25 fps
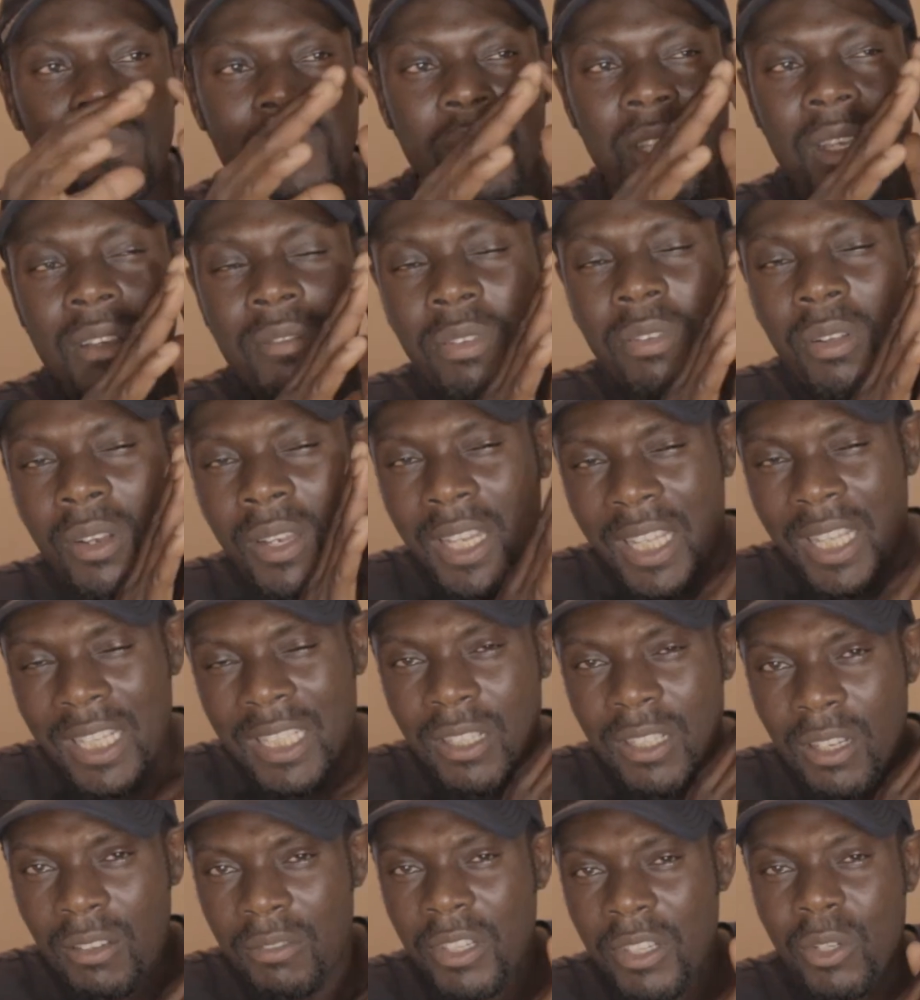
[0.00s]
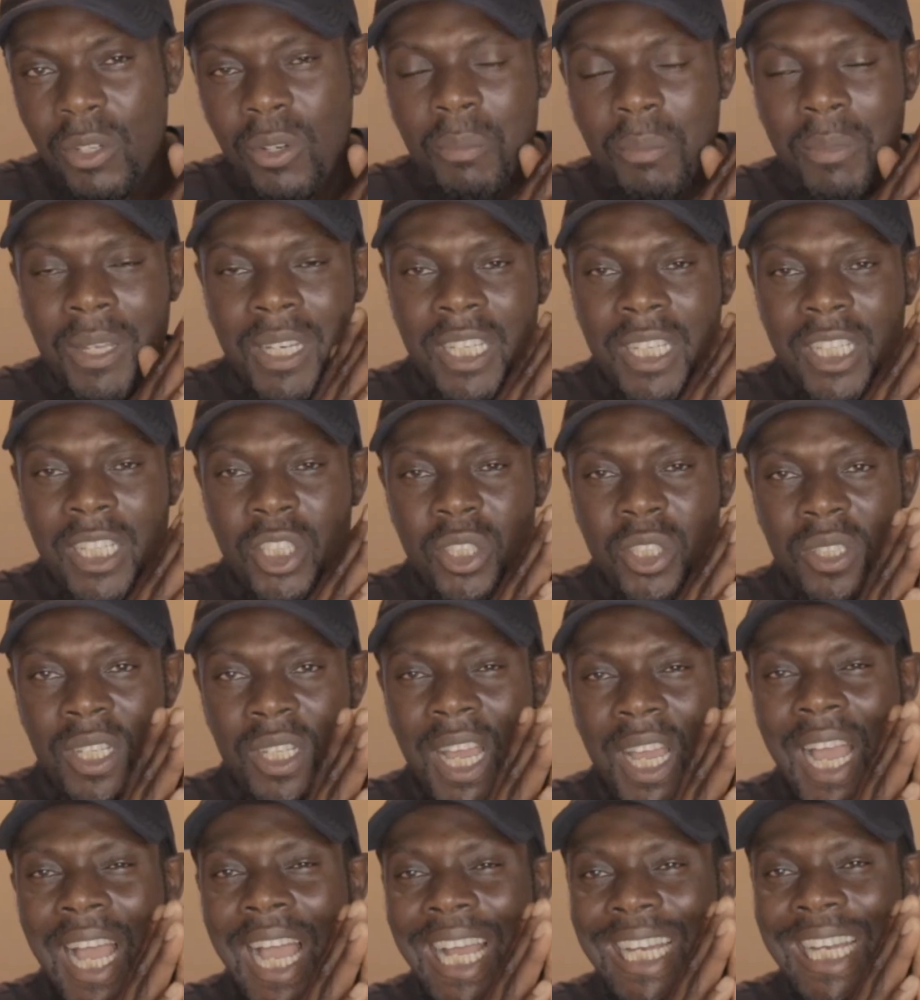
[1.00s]
For letter of recommendation, I
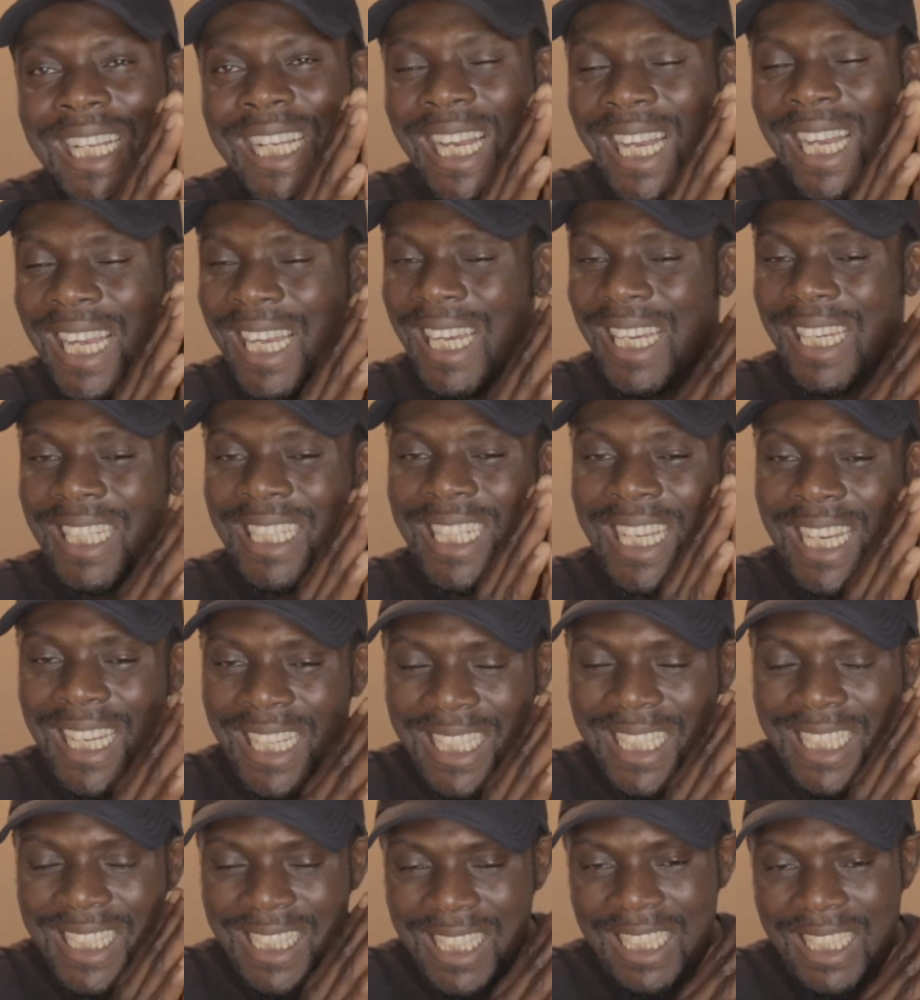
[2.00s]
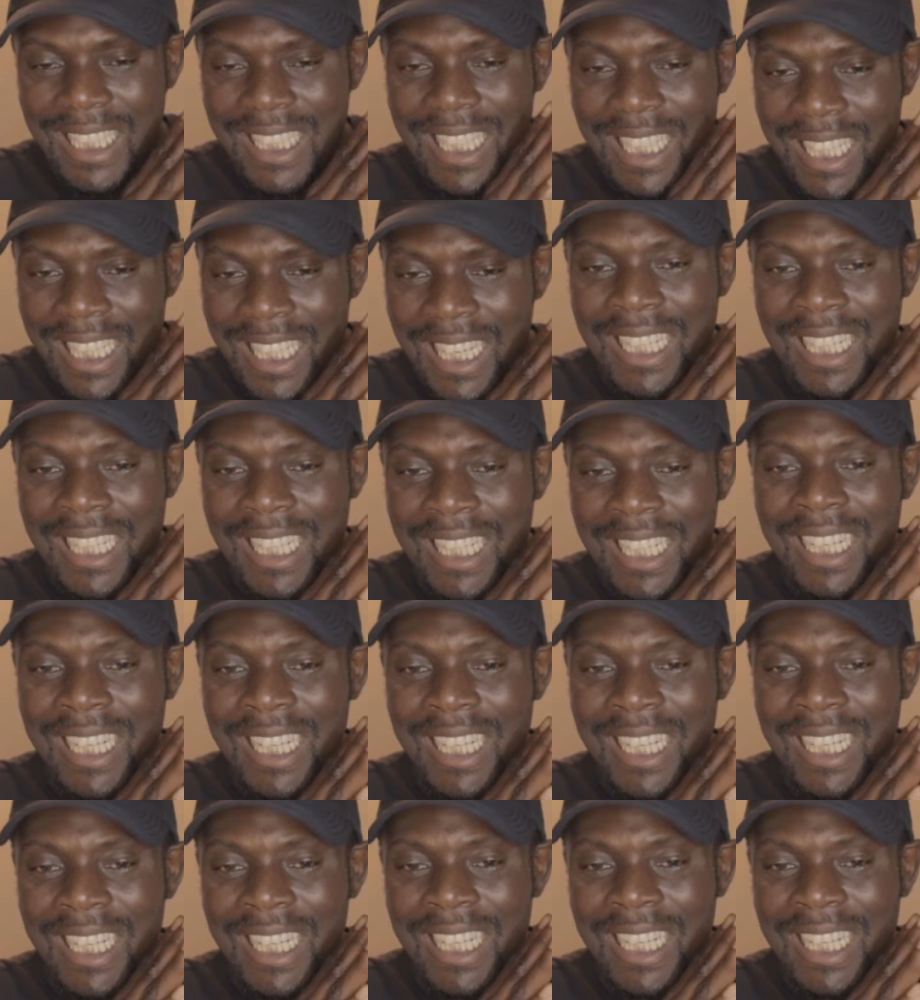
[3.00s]
had clearly stated that
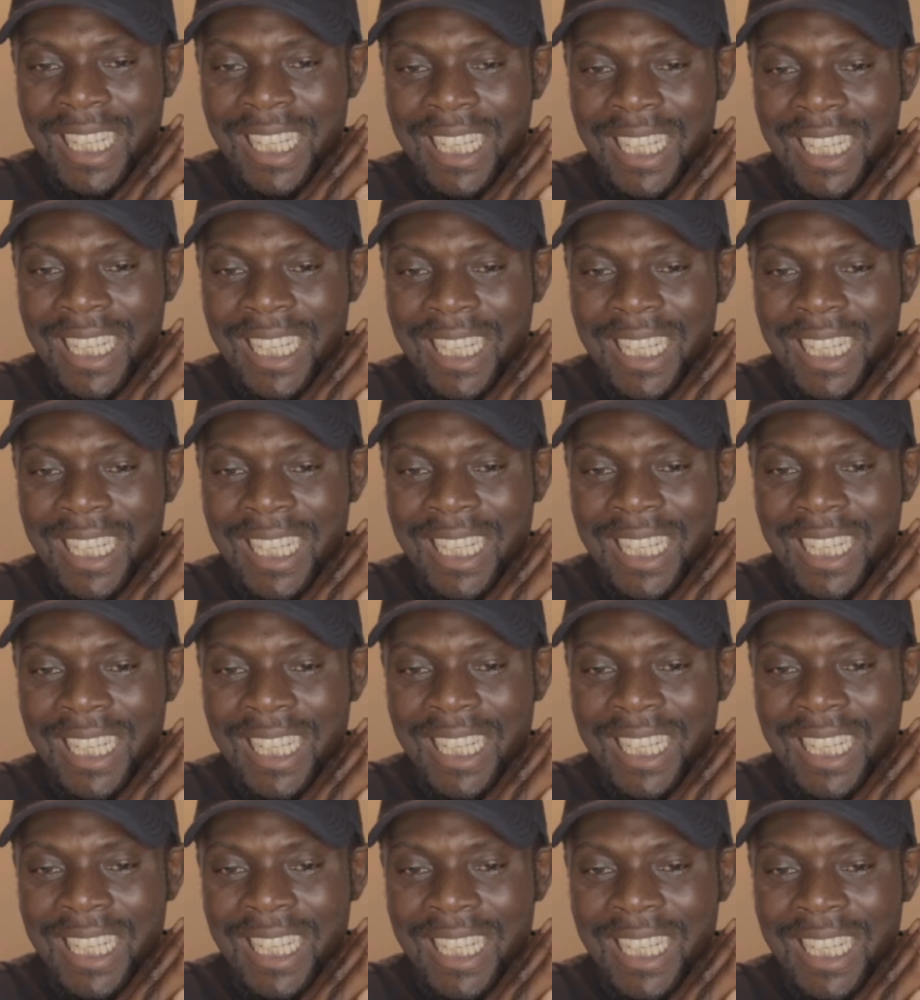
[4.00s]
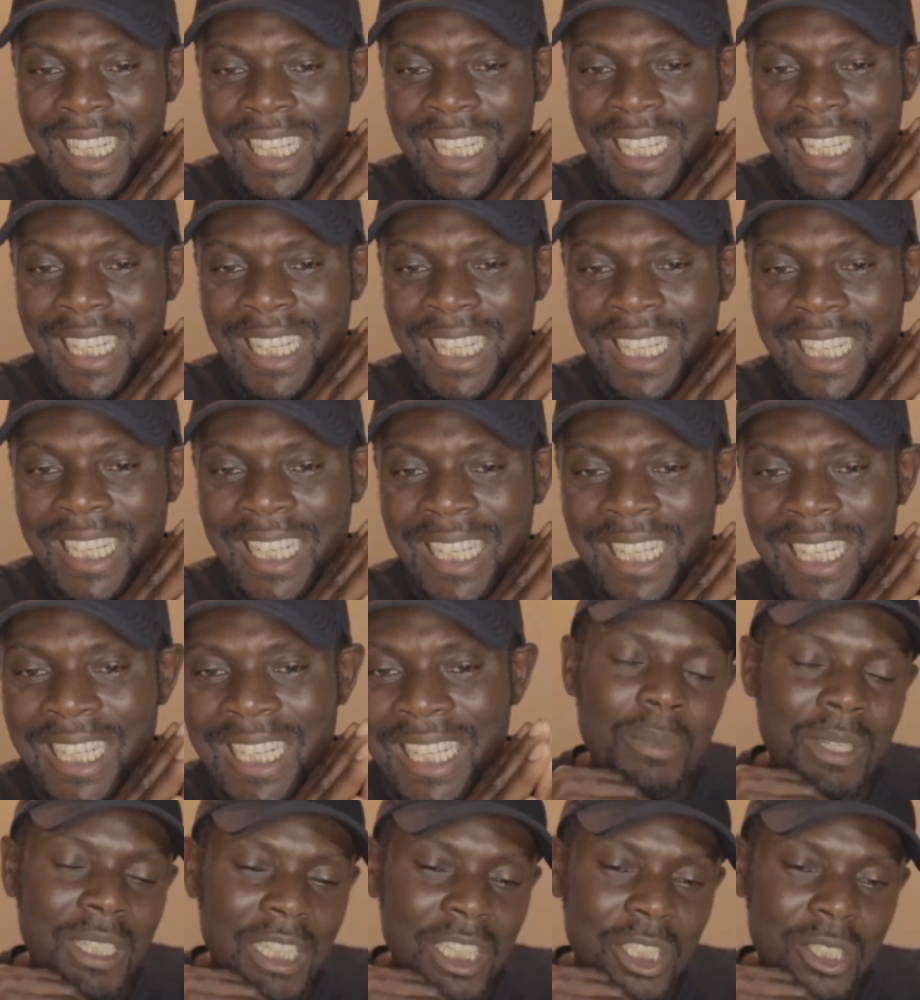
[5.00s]
the form for letter of
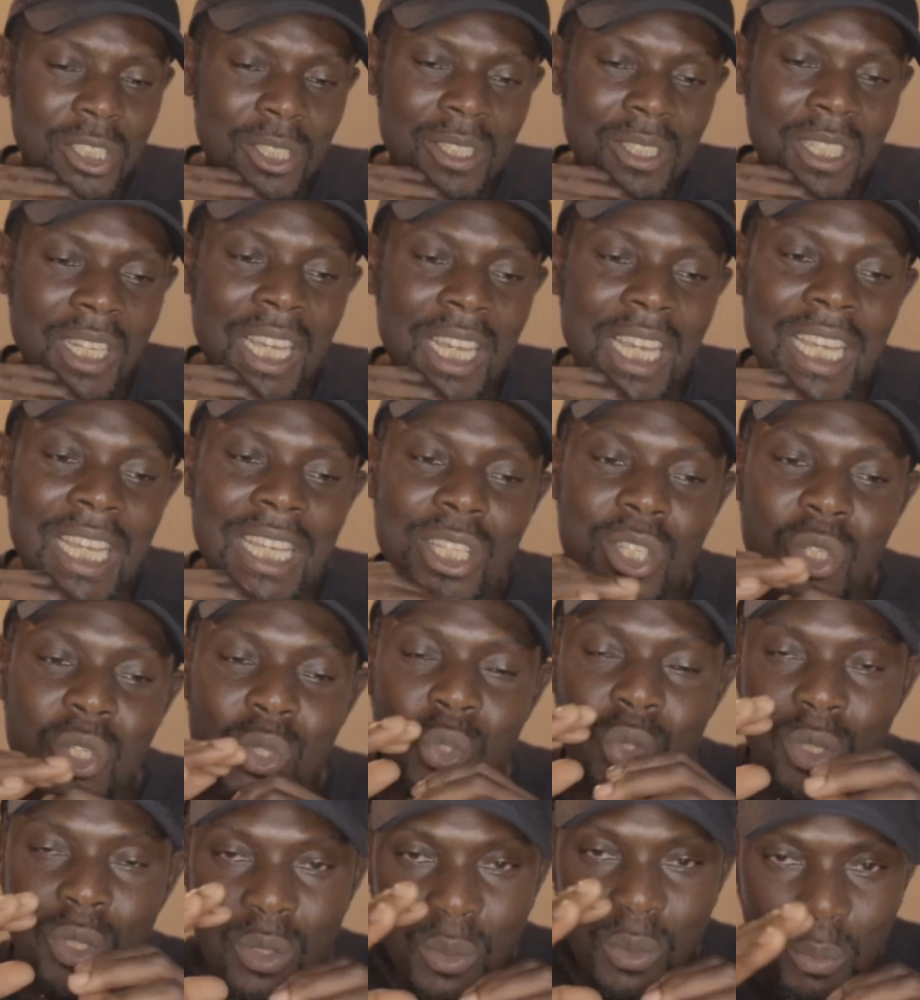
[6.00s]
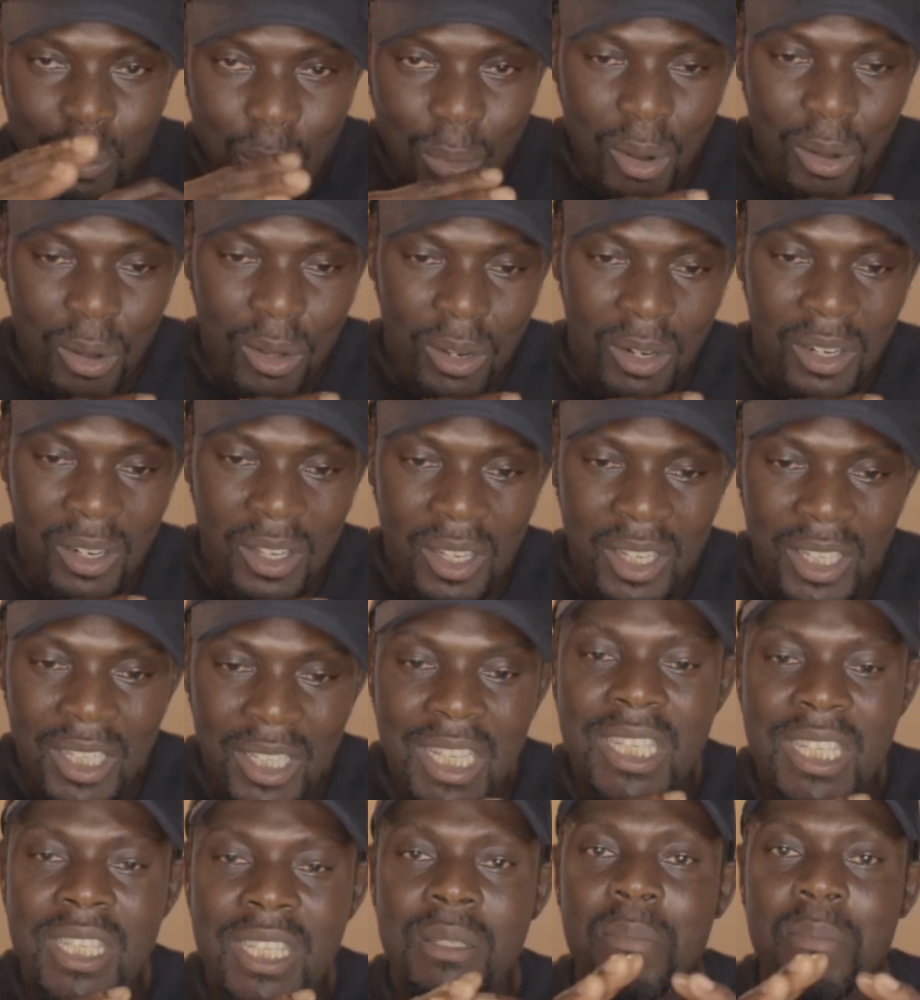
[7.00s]
recommendation is small. The
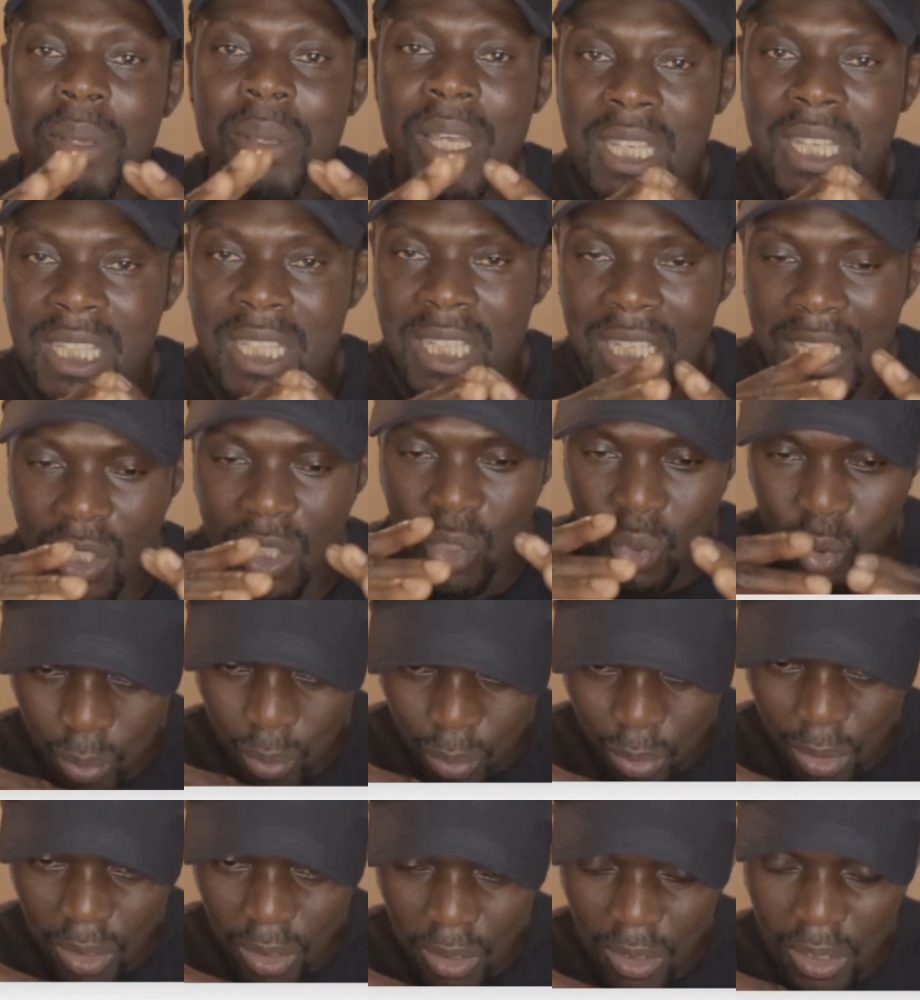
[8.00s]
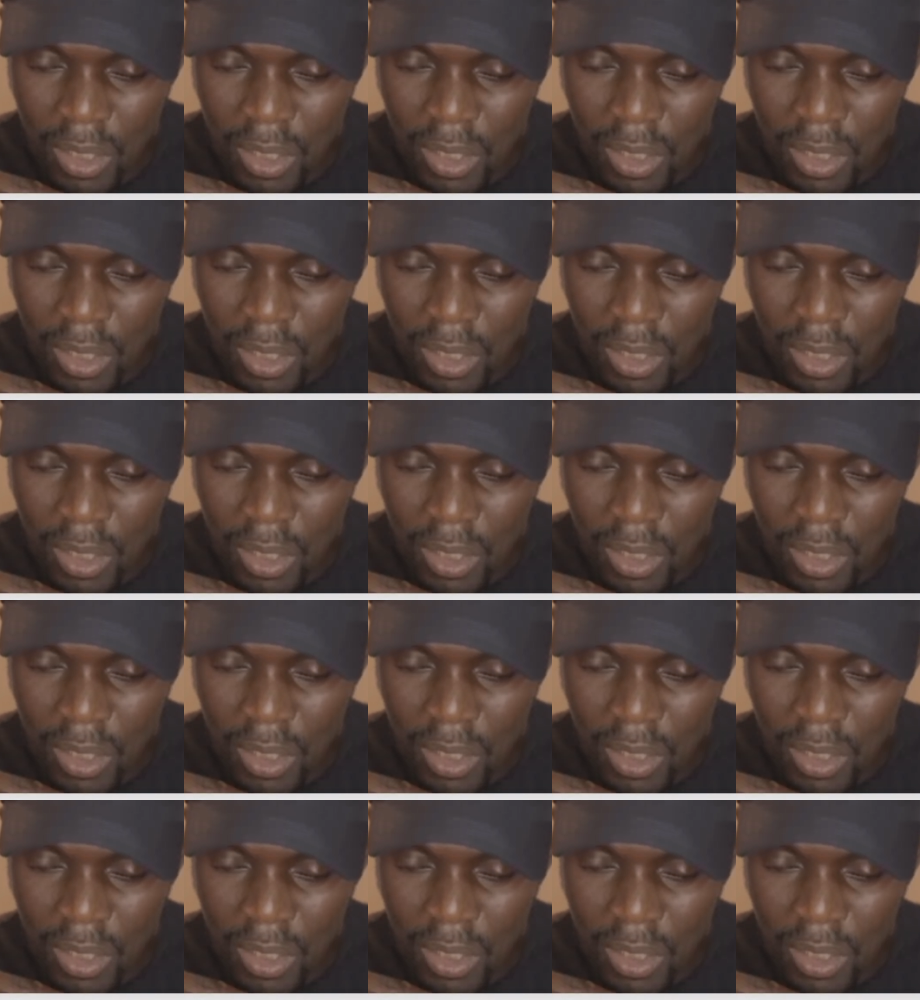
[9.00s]
space is small,